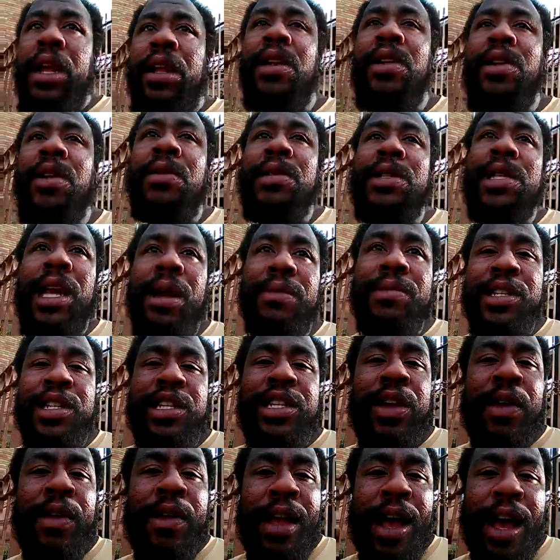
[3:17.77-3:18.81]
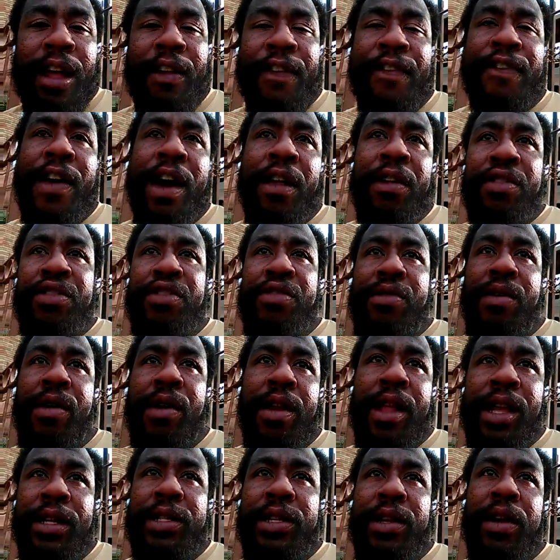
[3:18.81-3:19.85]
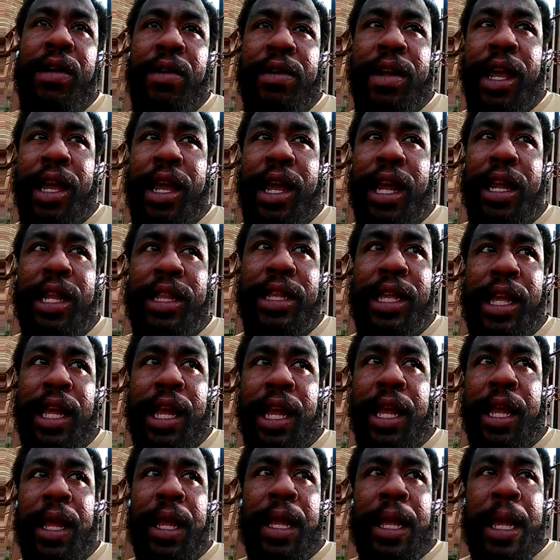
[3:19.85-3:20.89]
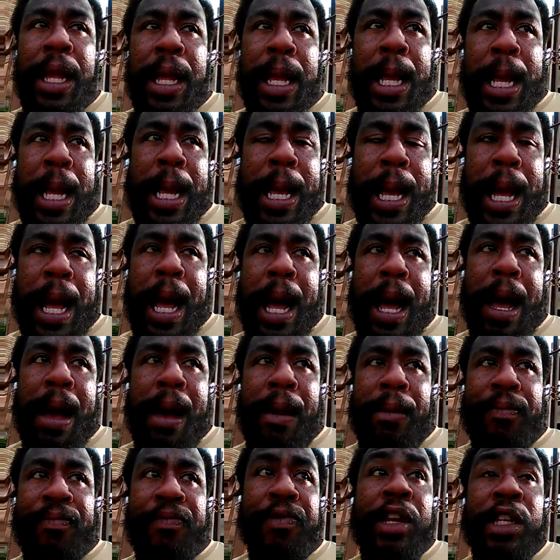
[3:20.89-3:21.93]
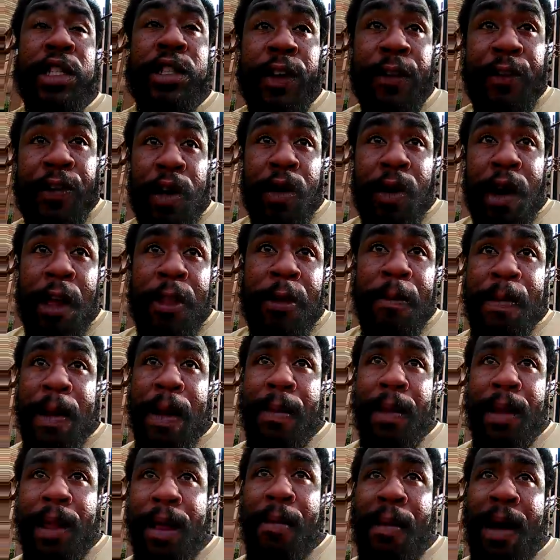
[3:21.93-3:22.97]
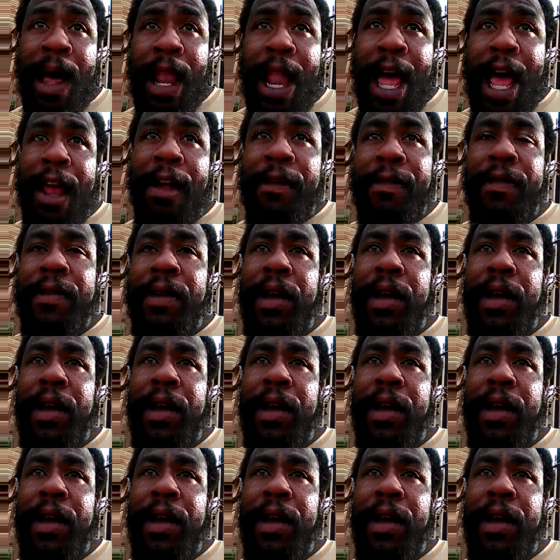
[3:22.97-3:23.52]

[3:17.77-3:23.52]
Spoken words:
You know what I'm saying? I'm just learning how to follow through on that kind of thing. There's a few other people in my life.